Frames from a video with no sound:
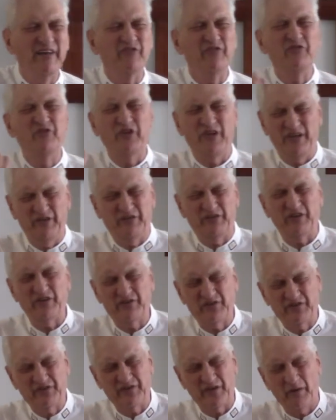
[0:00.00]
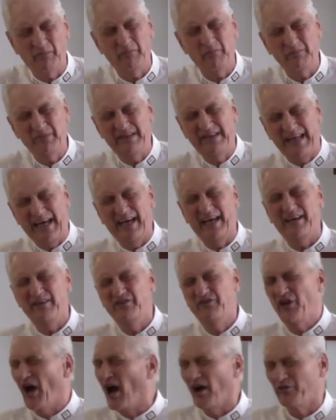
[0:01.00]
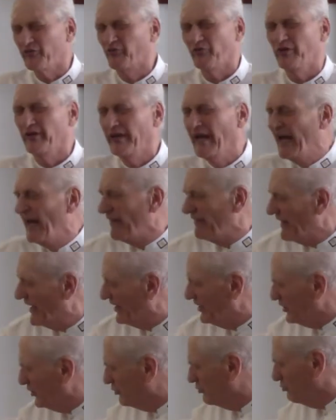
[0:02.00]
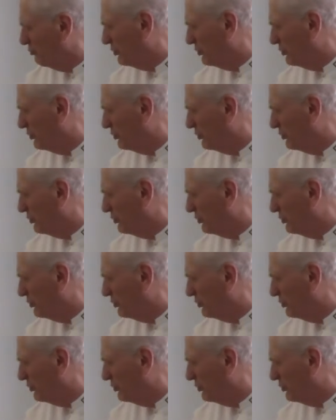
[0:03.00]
is Jesus some dead doctrine that you